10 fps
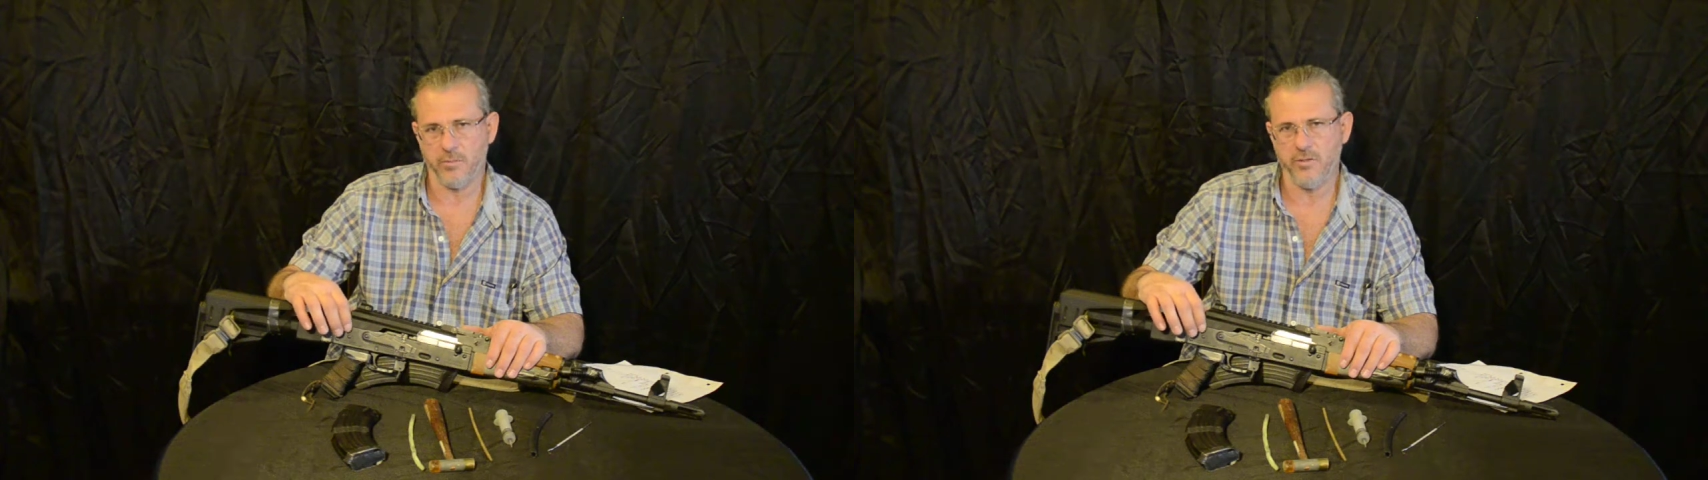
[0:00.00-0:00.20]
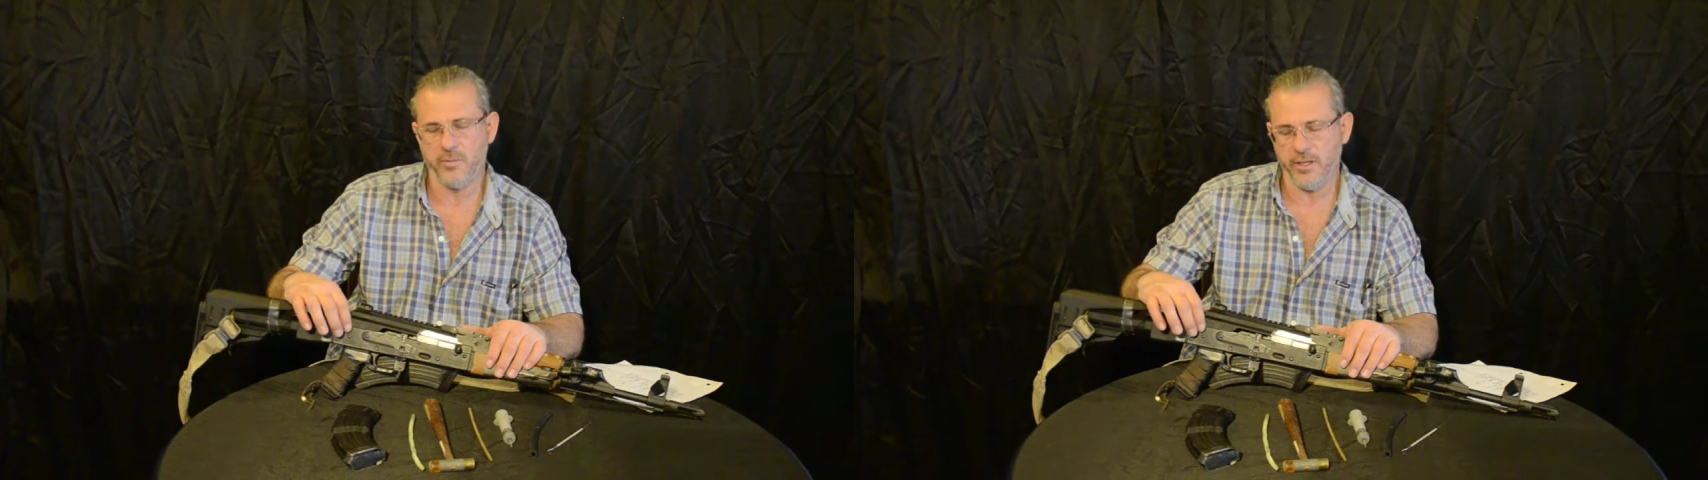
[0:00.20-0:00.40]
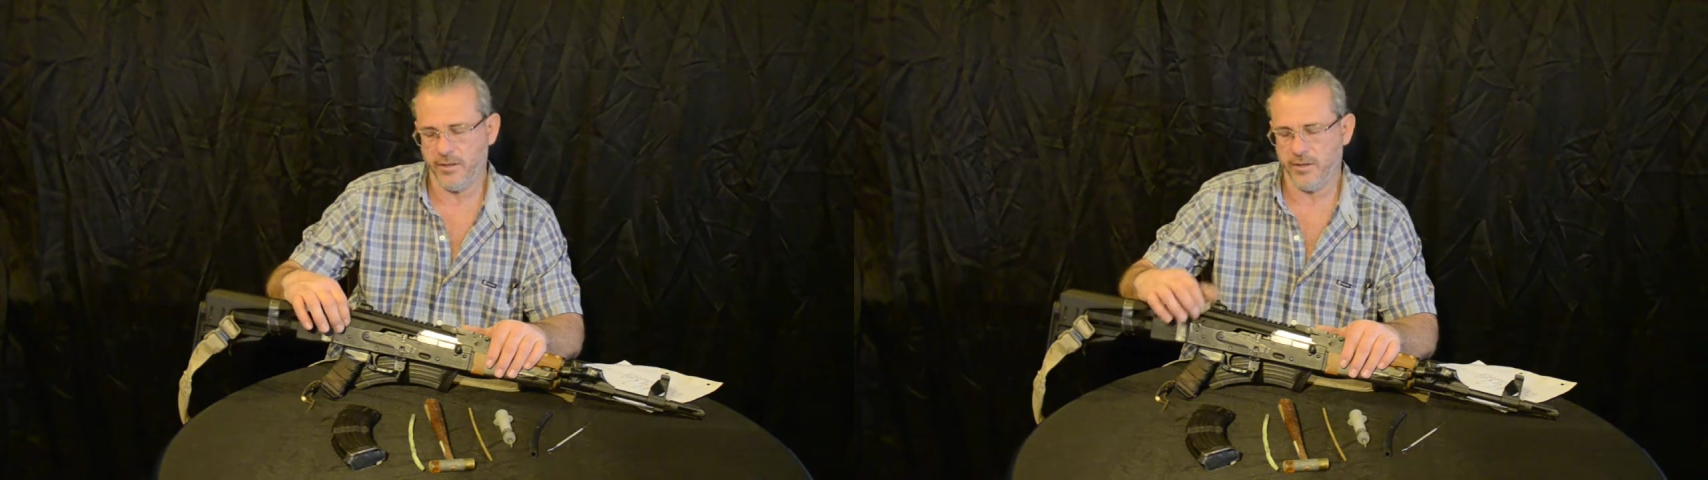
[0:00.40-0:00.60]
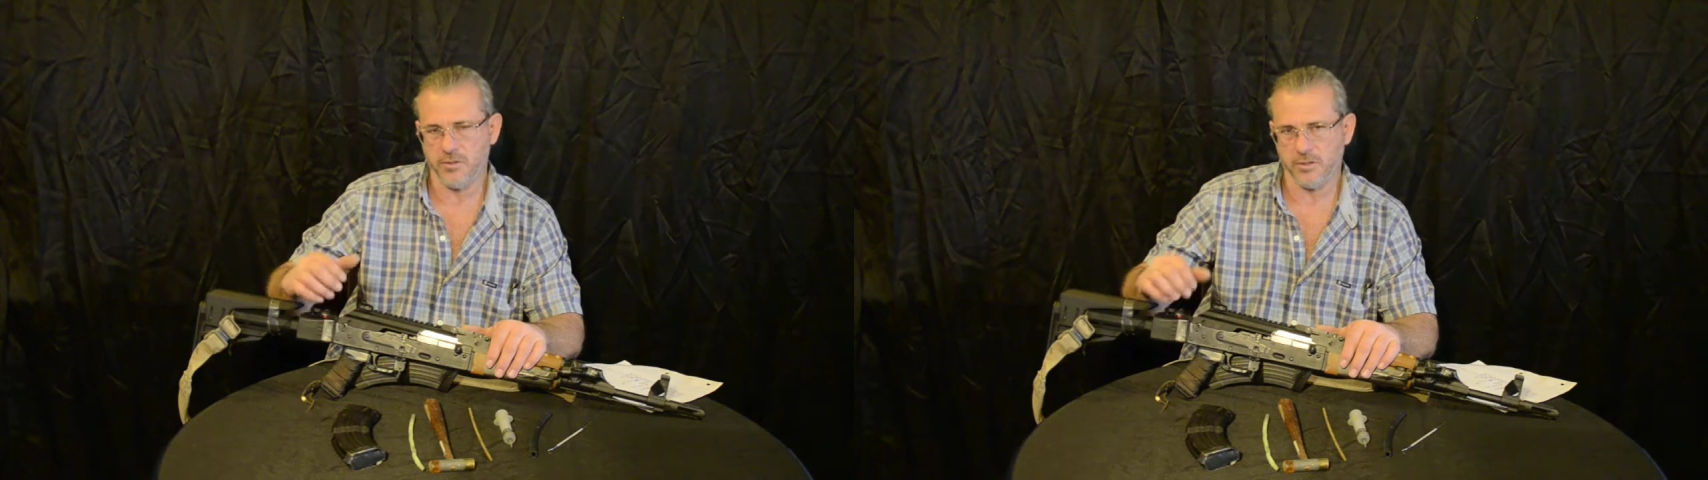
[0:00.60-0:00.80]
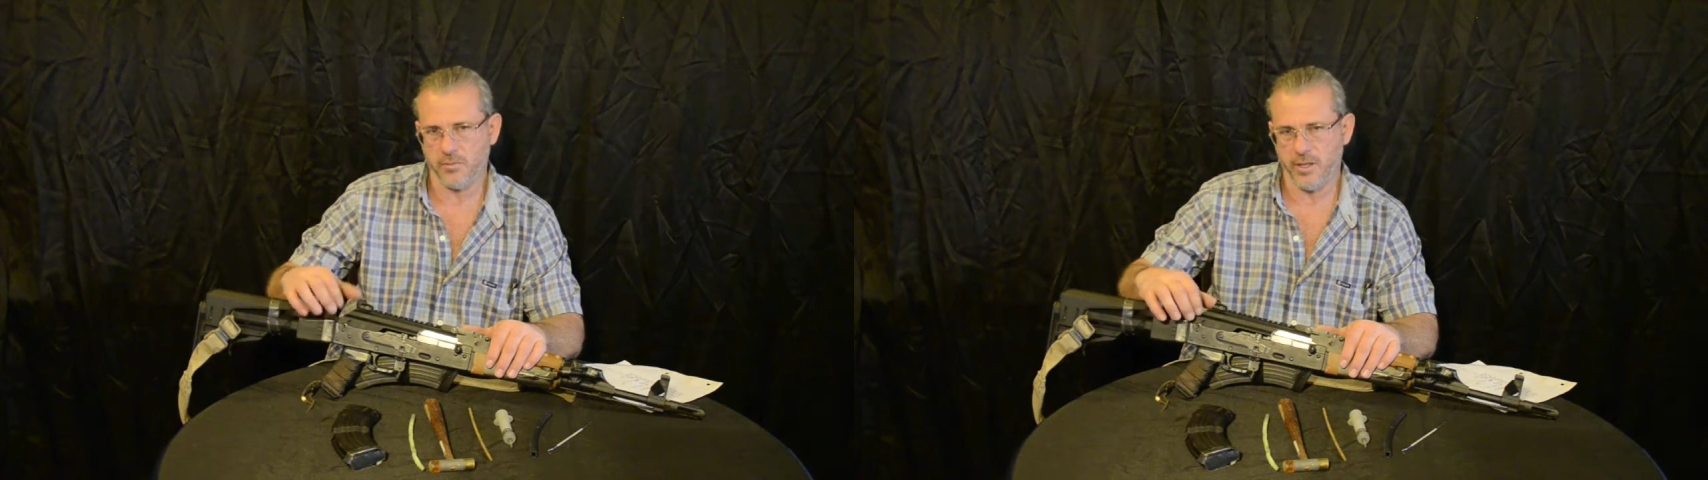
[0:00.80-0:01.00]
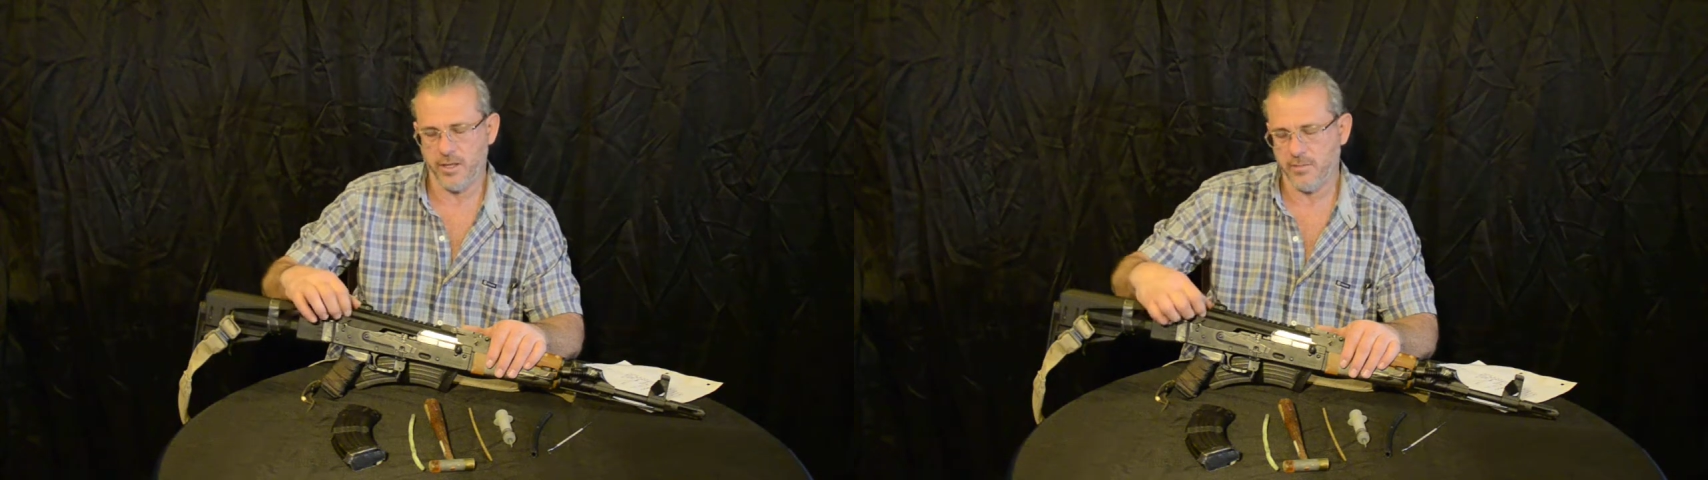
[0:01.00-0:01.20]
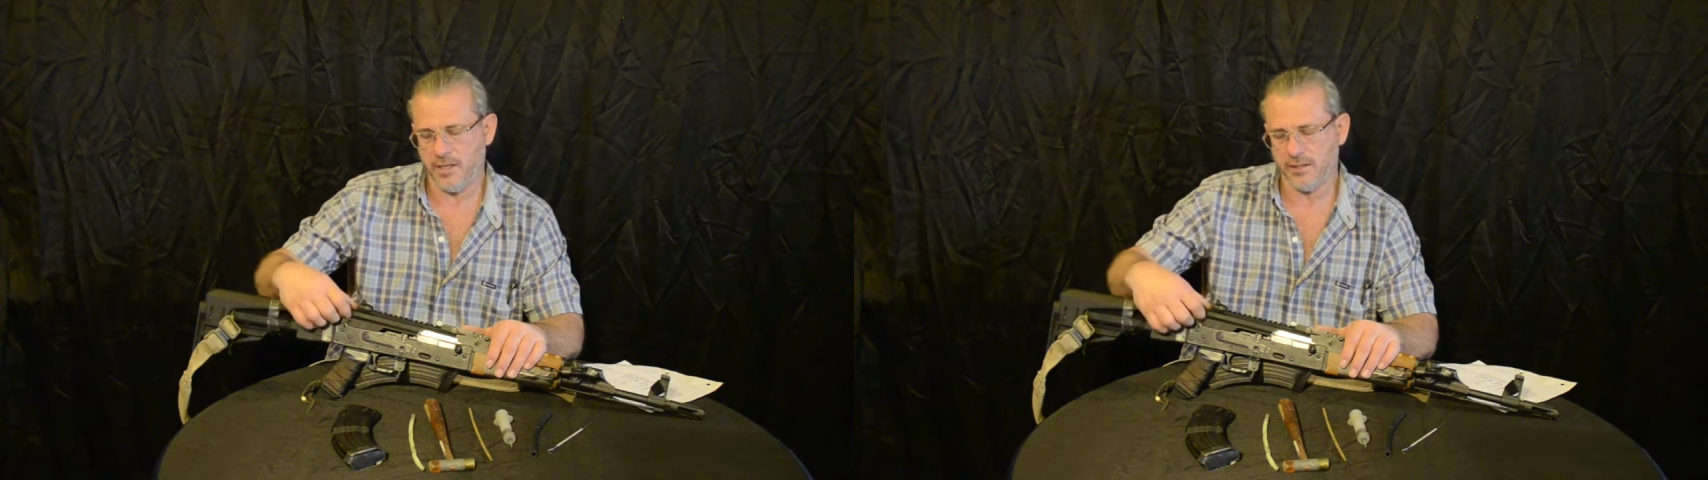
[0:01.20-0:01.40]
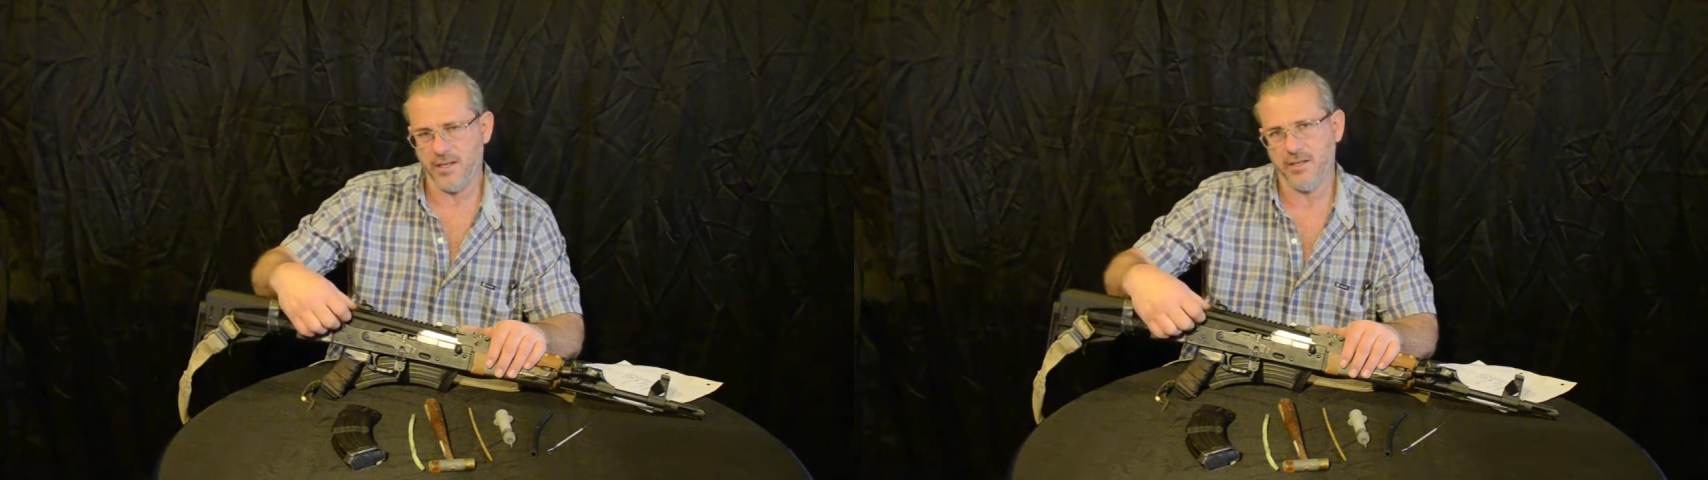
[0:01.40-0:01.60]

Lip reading: movement in it. He was complaining about that.